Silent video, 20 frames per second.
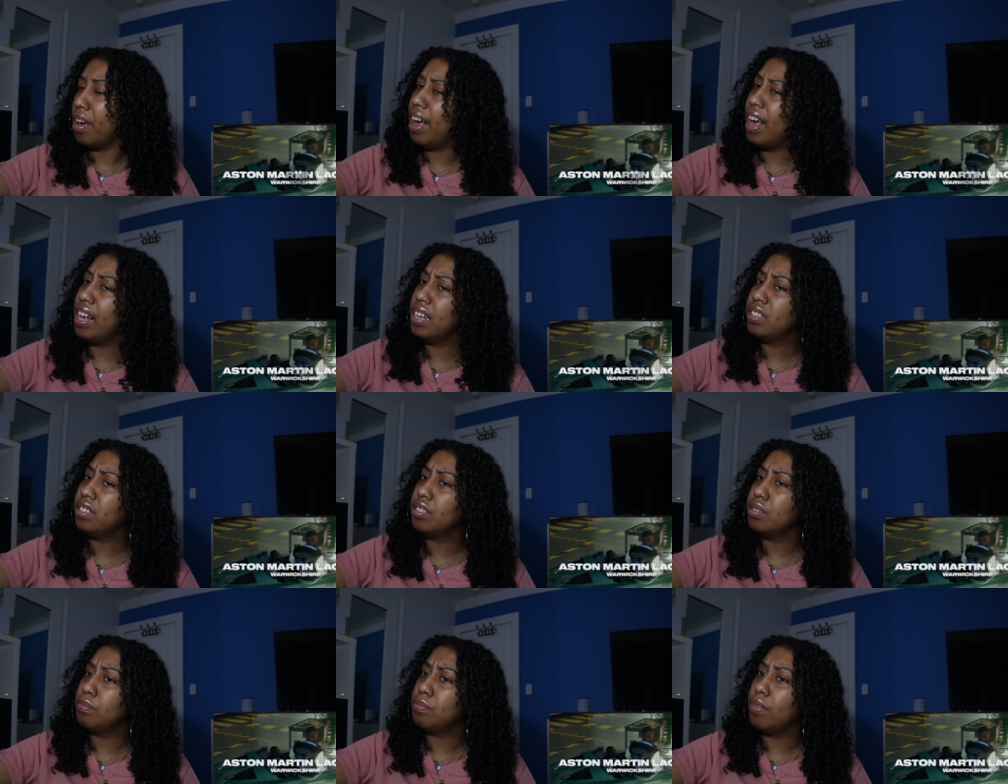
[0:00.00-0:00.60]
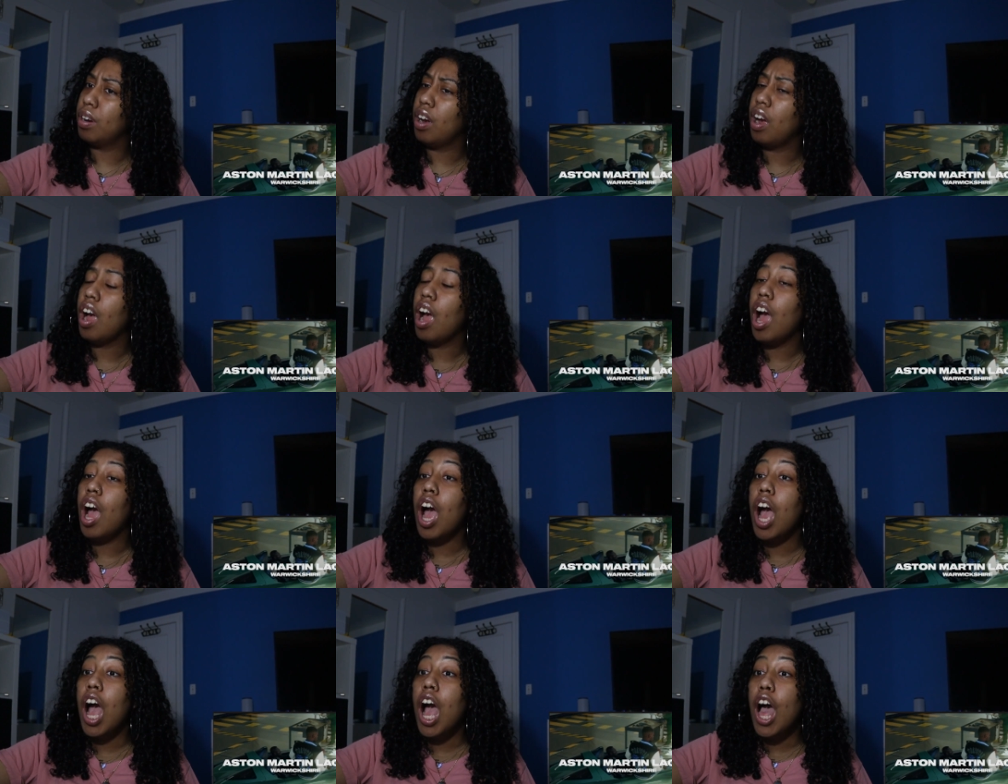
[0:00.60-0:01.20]
Asim.
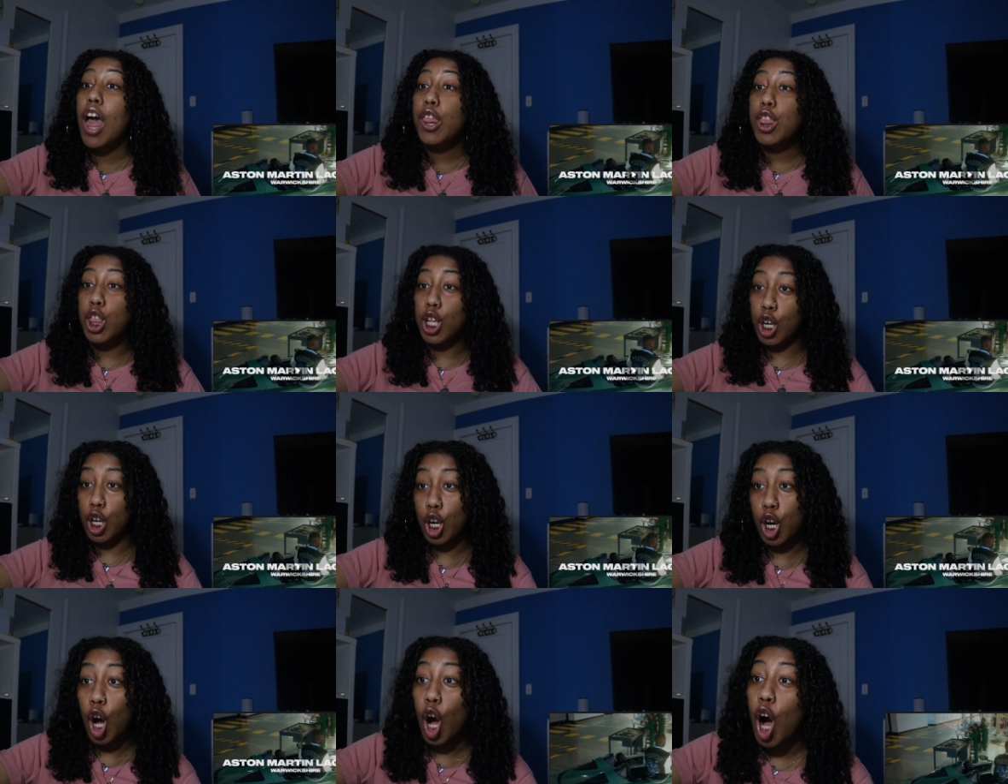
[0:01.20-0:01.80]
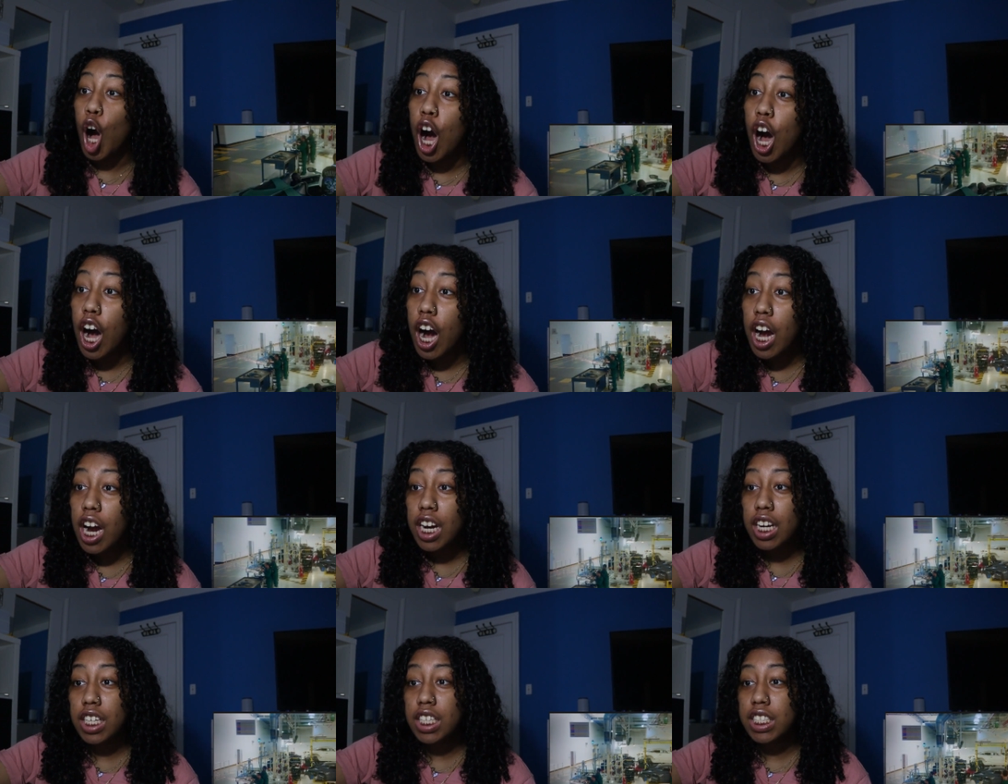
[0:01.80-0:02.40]
The
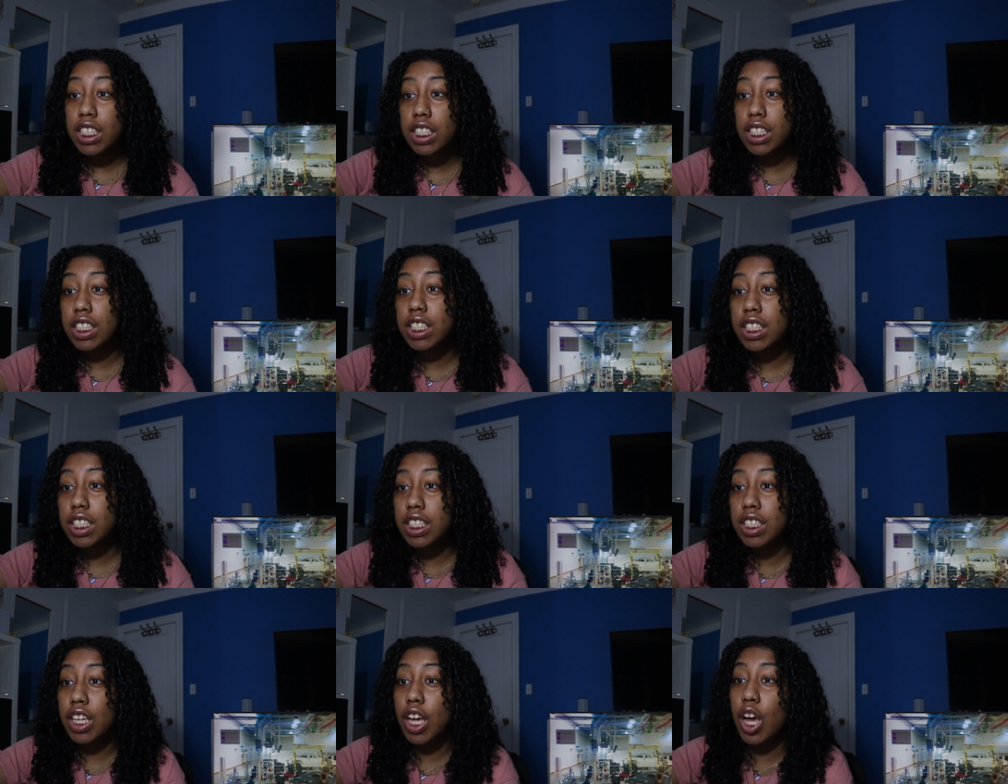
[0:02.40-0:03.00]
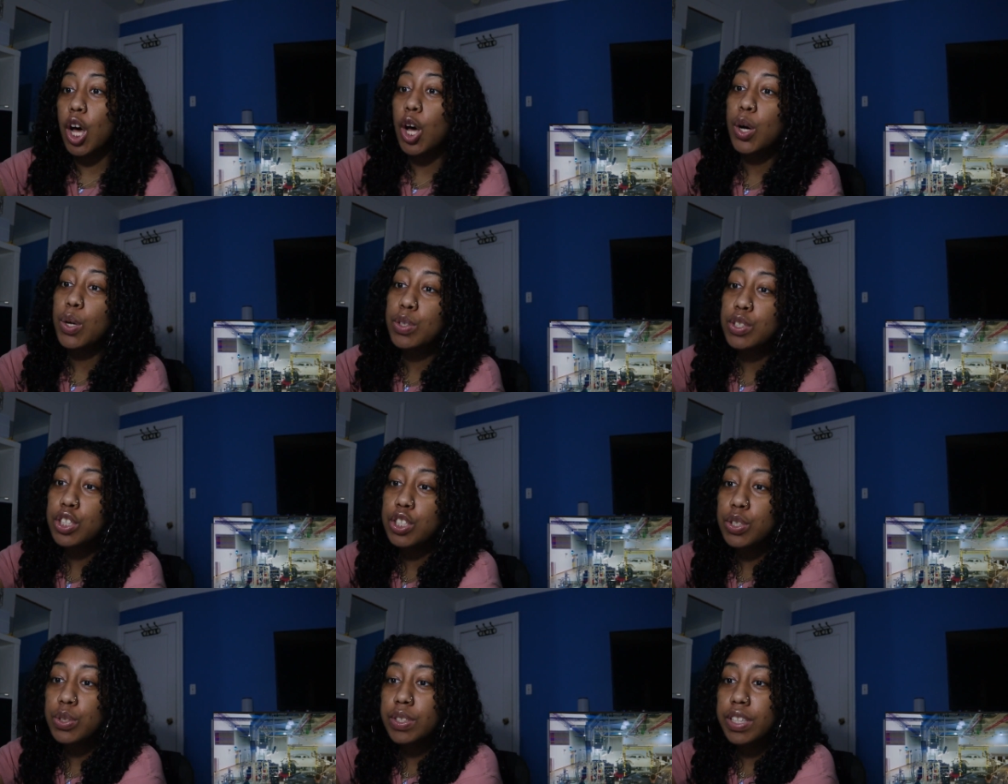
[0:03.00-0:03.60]
cars? Oh
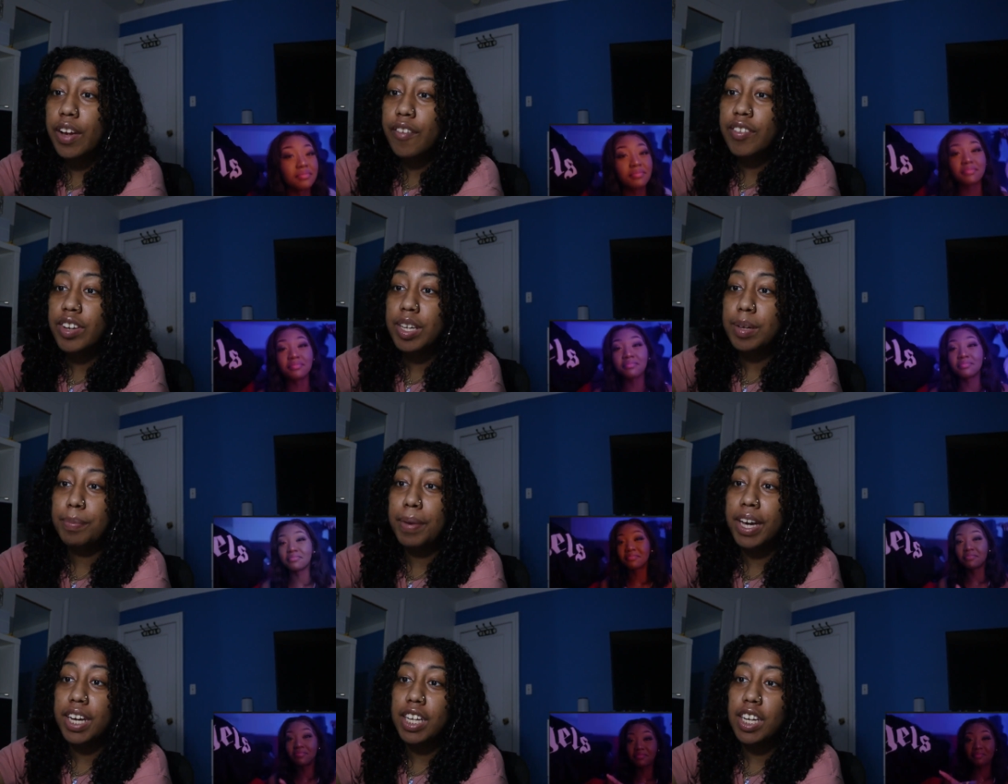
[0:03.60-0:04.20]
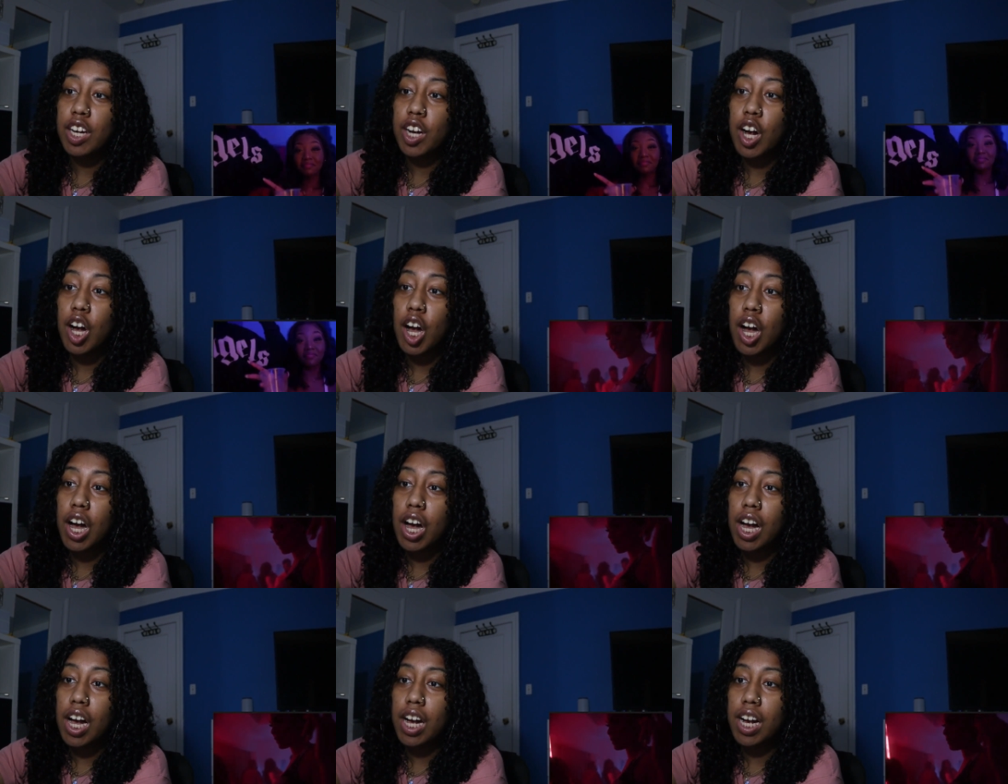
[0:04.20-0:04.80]
shoot, they're really making the
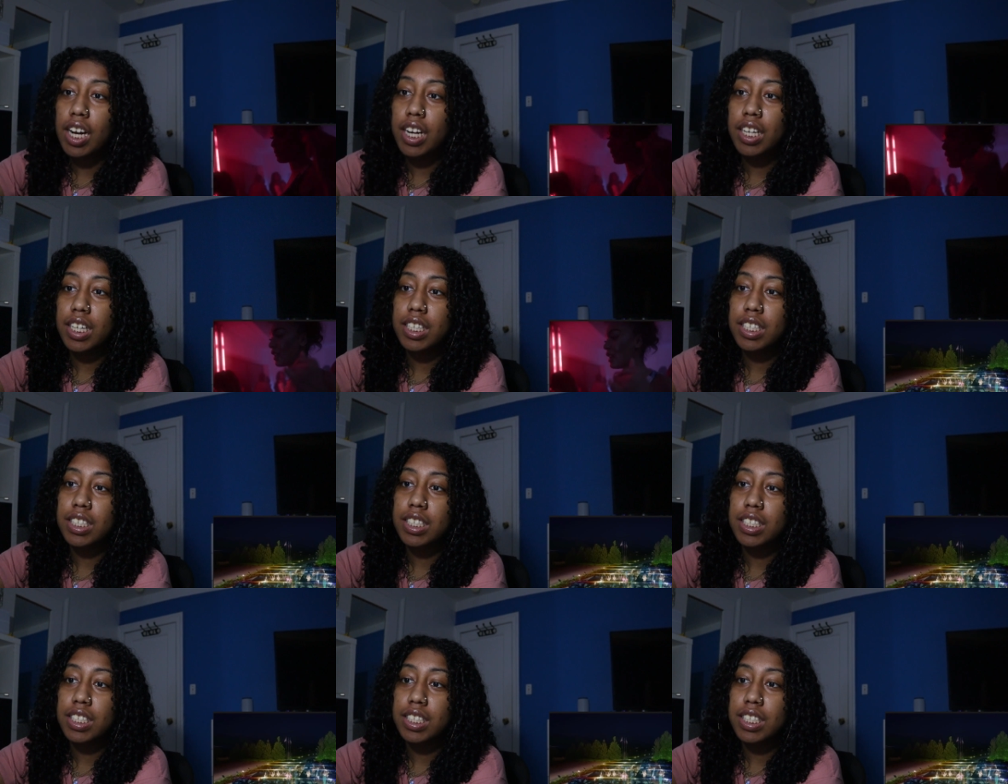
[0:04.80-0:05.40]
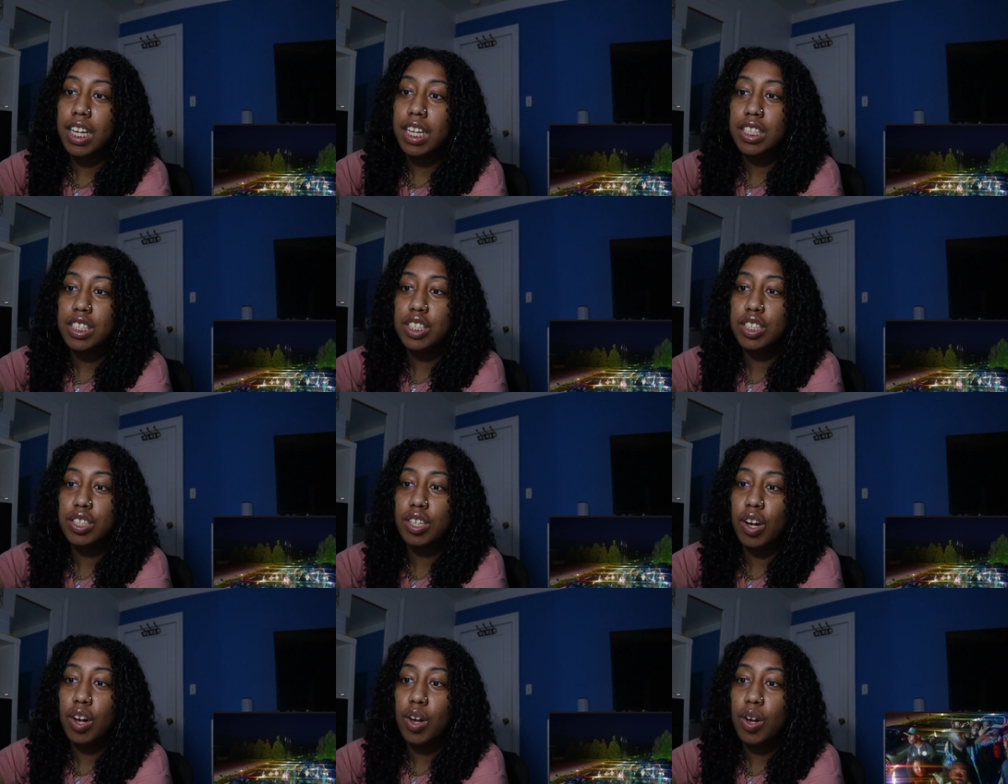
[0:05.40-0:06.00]
cars.
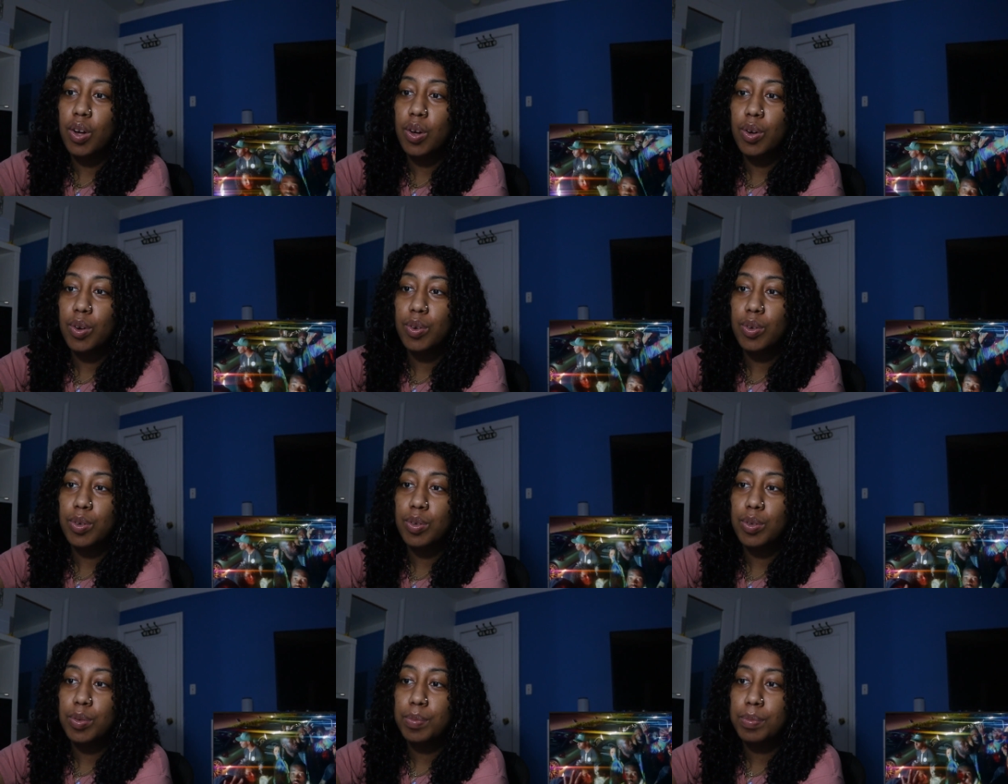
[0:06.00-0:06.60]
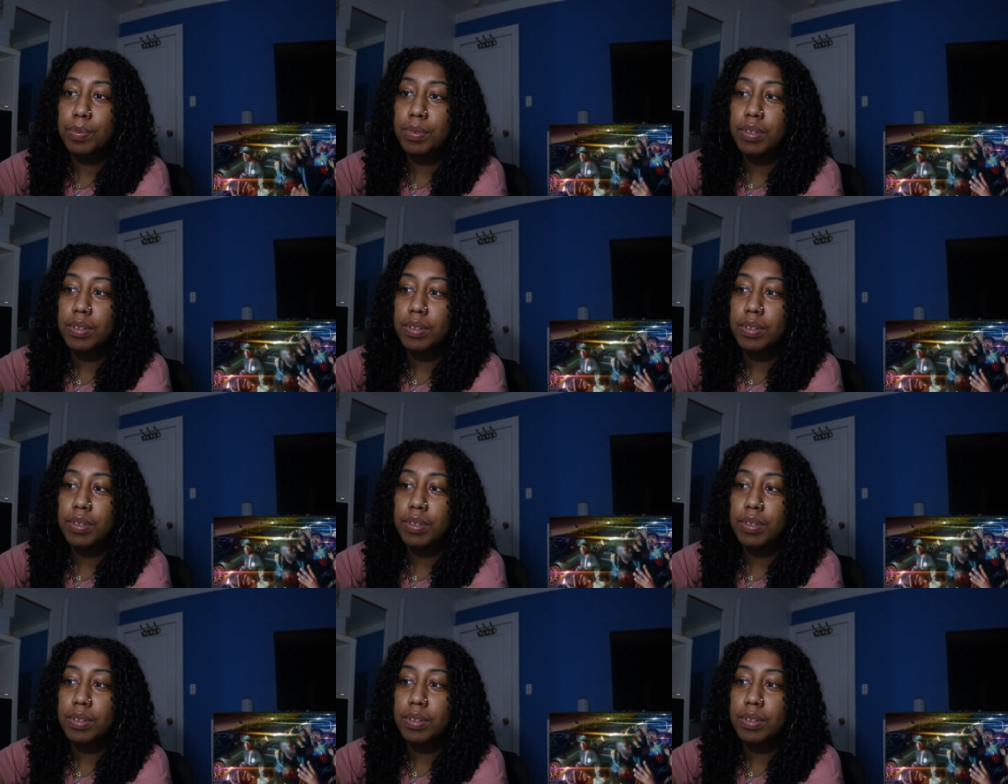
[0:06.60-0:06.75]
That's dope.